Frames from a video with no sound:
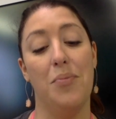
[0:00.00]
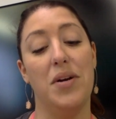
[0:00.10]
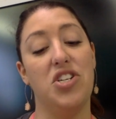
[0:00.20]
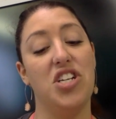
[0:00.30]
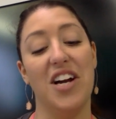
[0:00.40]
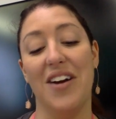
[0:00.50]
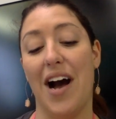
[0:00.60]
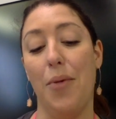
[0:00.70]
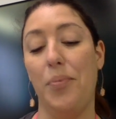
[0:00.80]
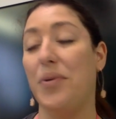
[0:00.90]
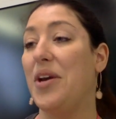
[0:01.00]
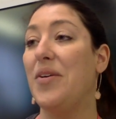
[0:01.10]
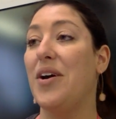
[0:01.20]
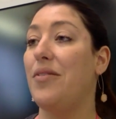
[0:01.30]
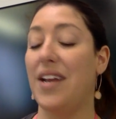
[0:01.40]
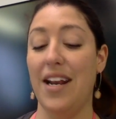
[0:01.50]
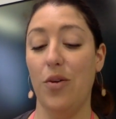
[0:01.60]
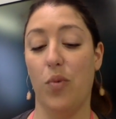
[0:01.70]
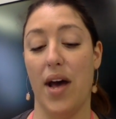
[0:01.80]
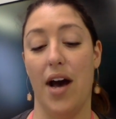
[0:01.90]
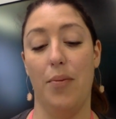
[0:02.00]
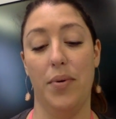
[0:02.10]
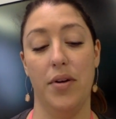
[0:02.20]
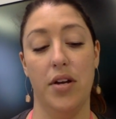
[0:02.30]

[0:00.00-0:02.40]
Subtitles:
But cheer up, you don't need a web.